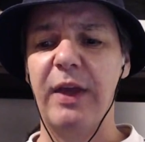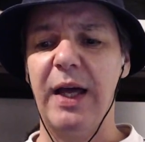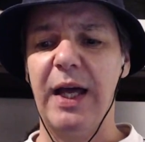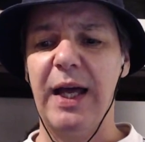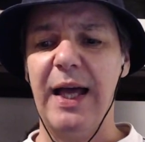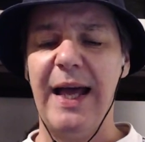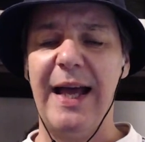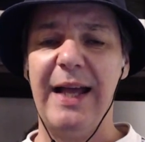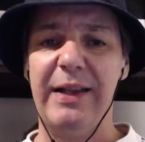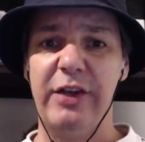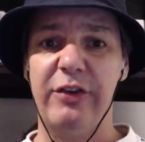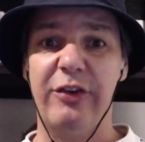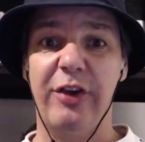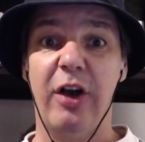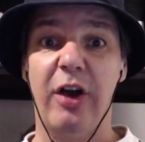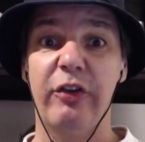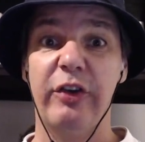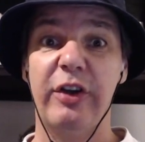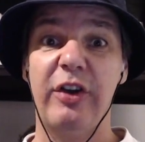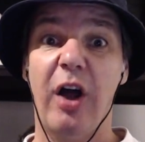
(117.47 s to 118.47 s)
And the
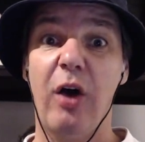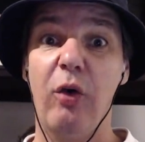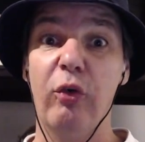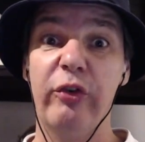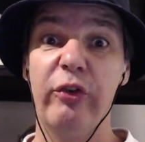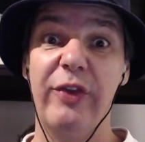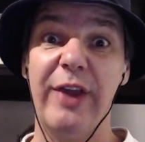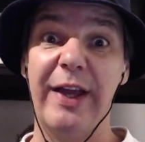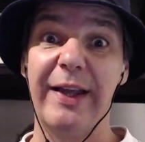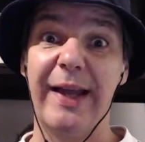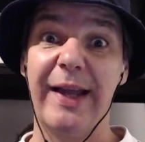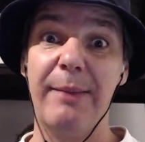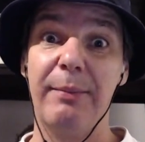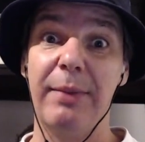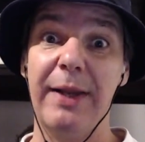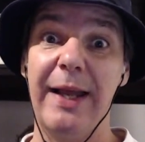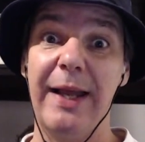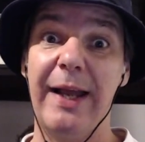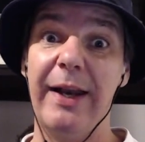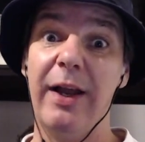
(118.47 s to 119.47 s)
Tars altered their game
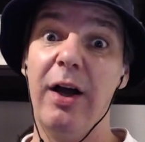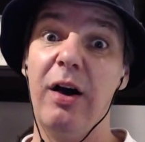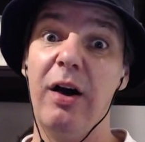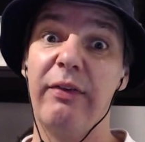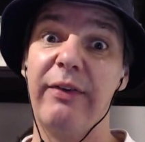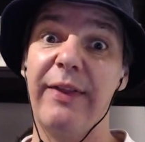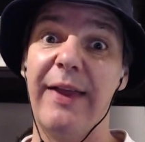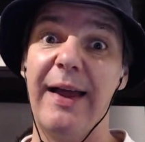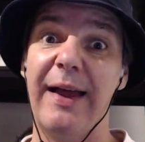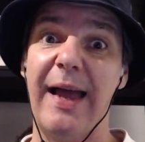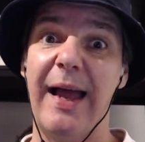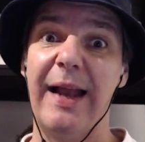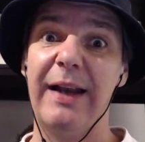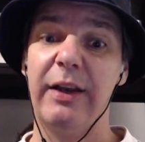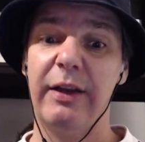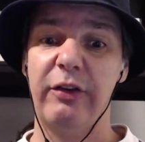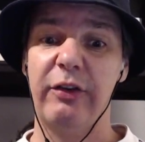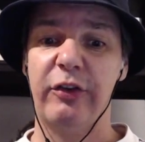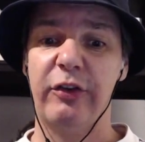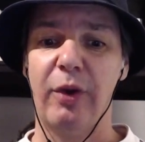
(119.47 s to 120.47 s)
plan after that
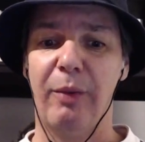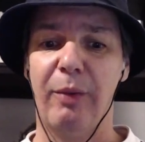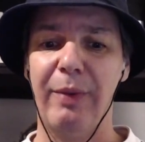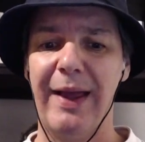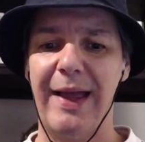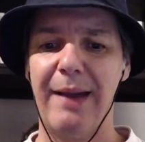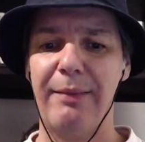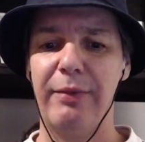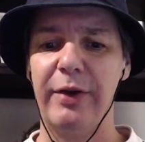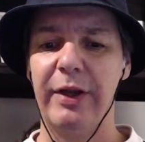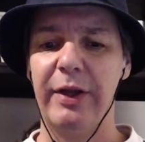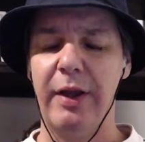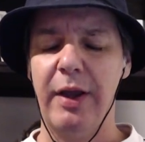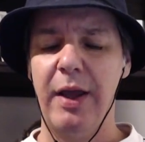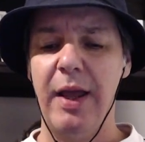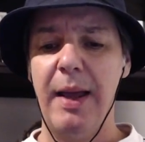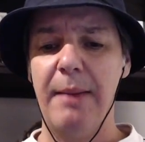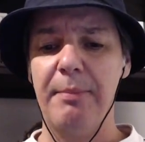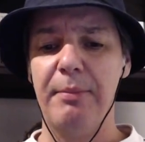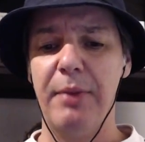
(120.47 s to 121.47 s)
and stopped that happening.
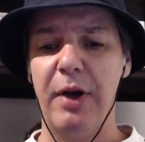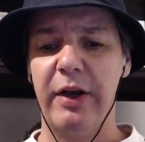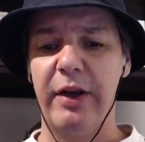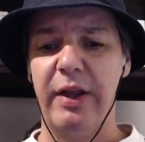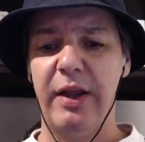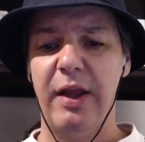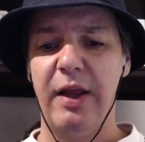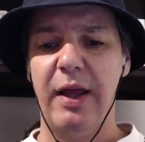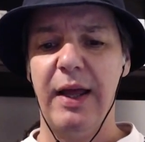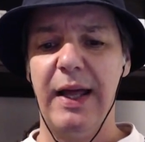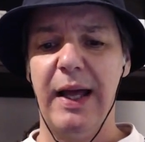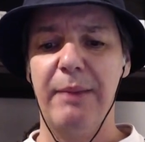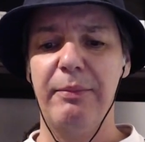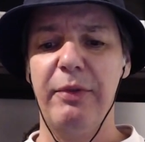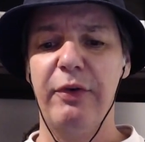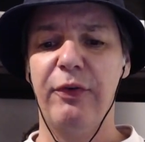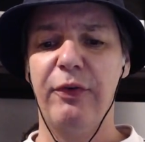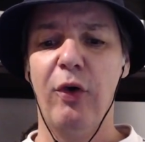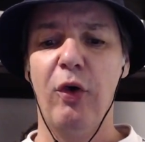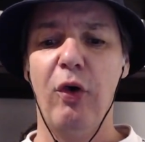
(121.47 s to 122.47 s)
But
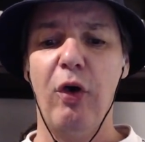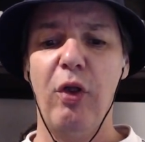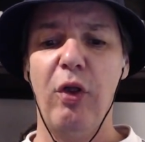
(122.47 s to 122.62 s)
before